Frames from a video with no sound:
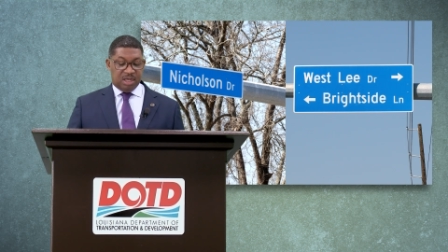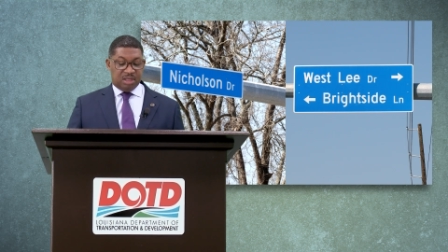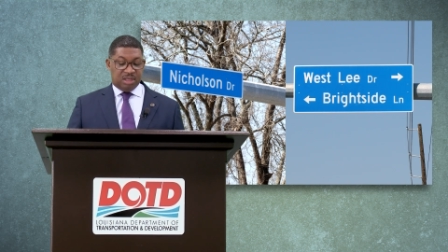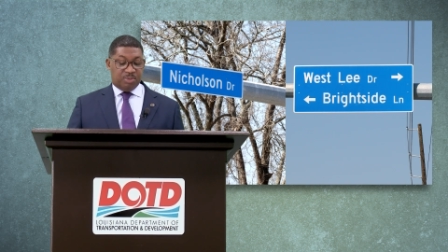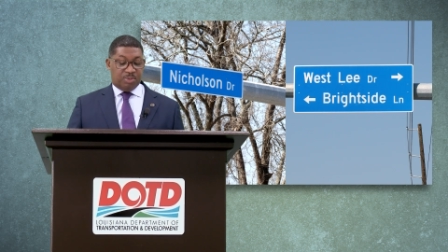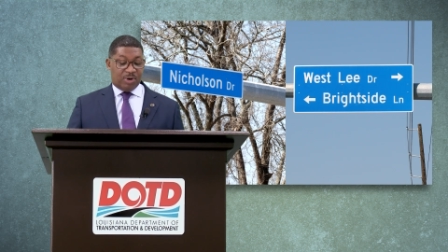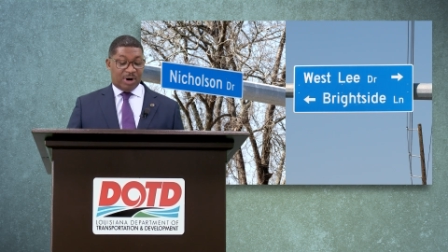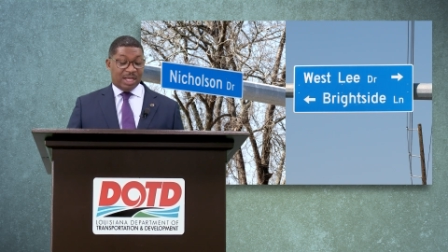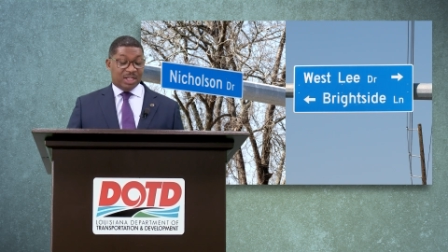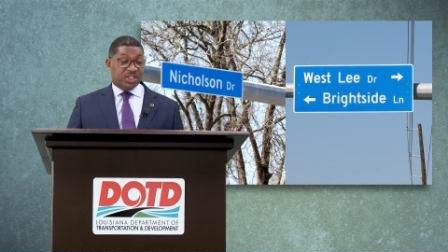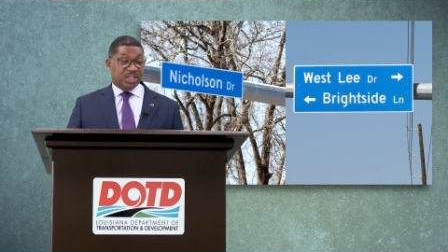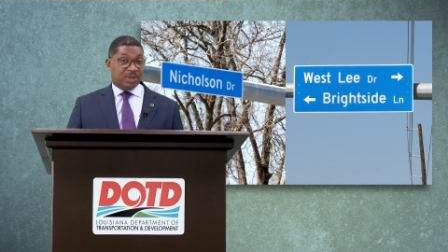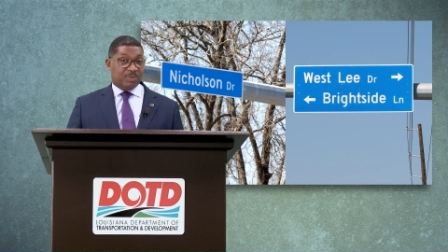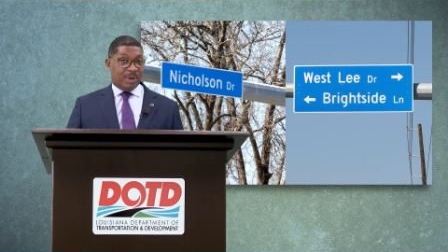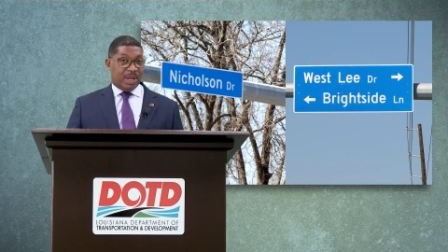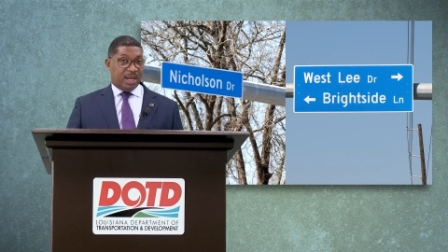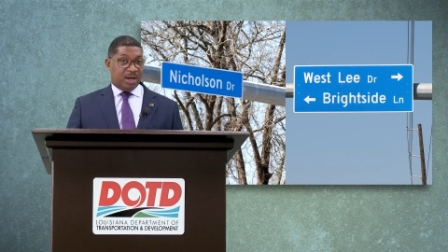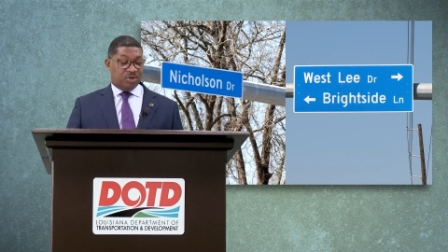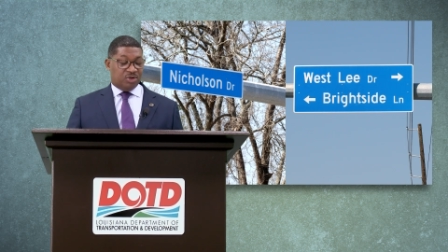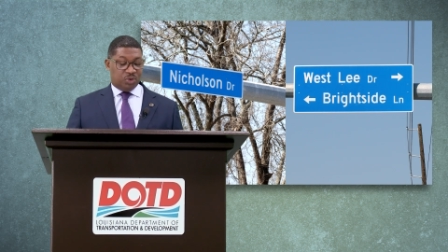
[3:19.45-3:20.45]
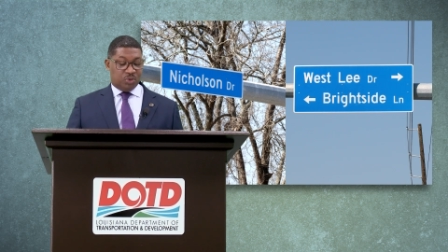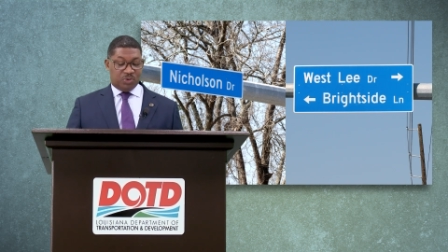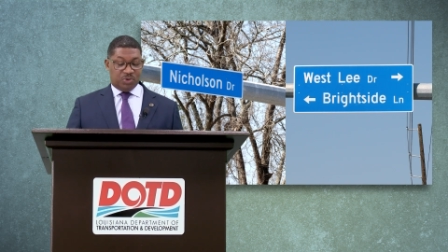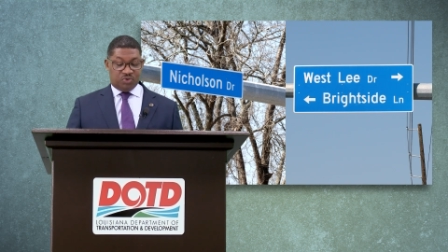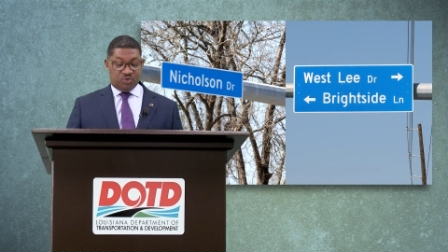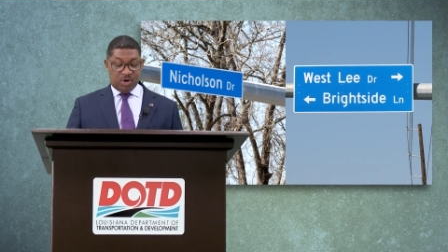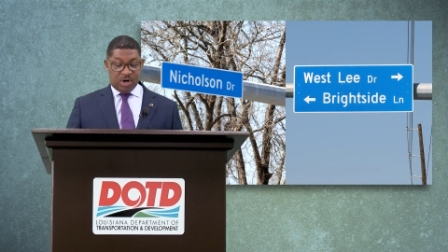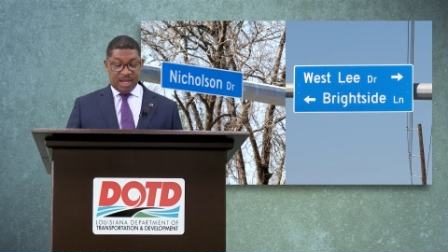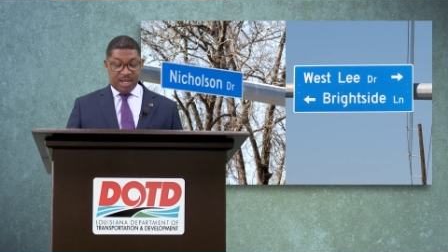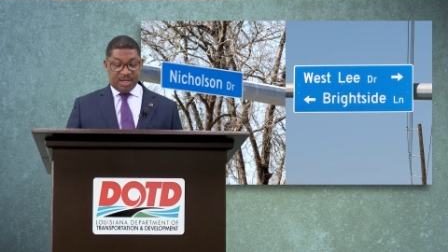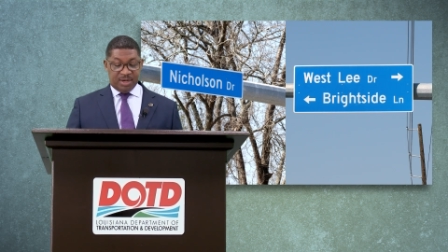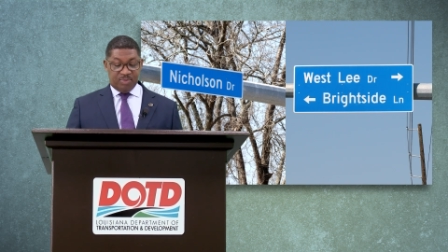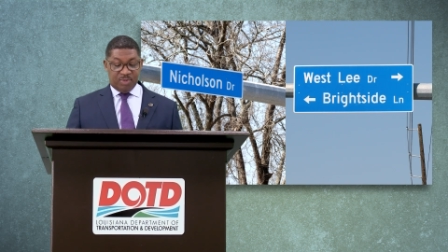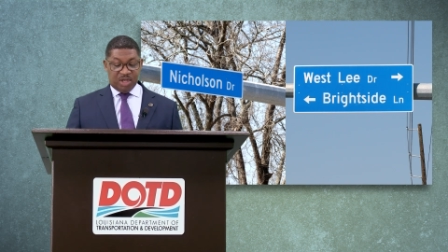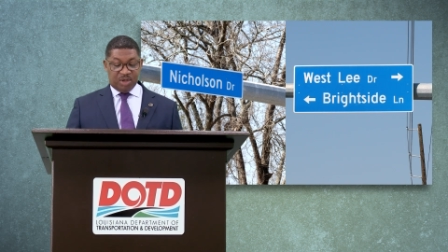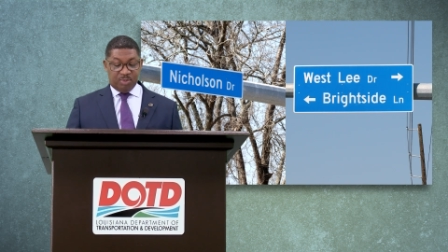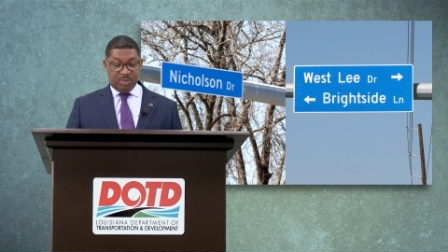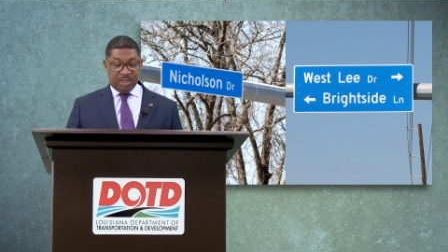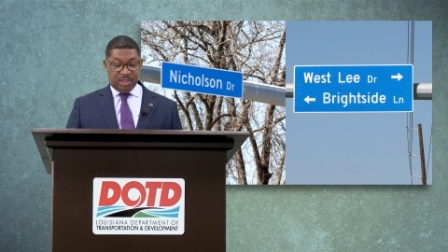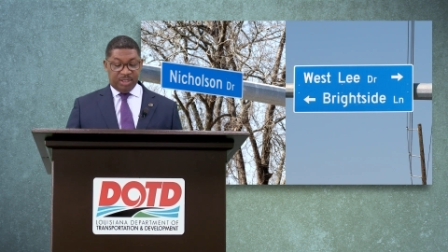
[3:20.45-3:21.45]
the project manager was Ryan
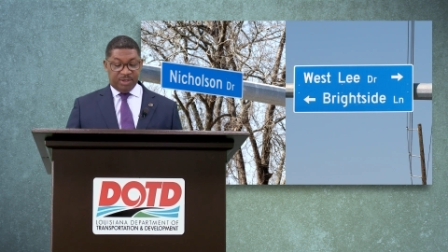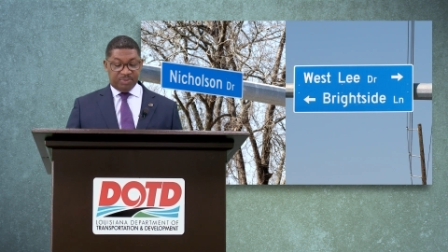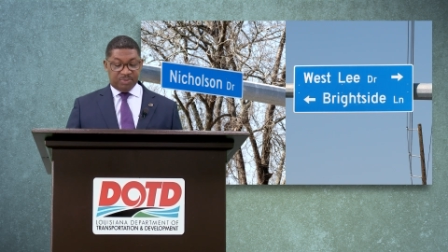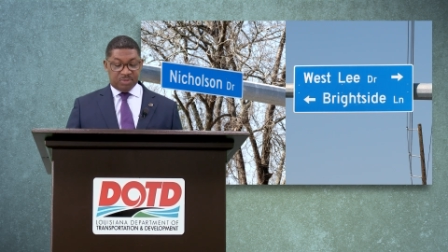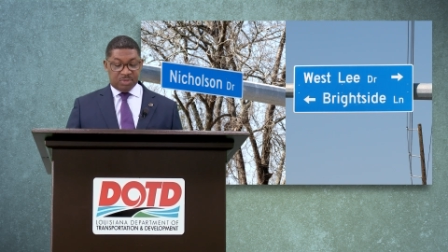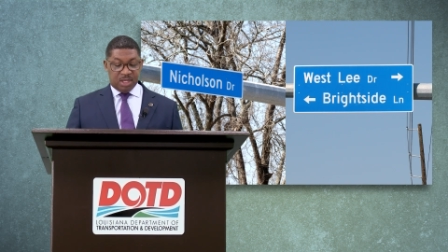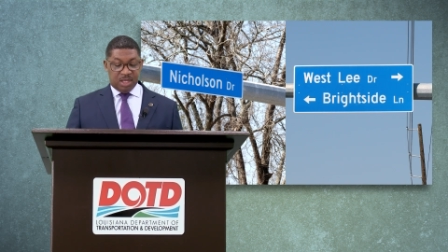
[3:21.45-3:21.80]
McMillan,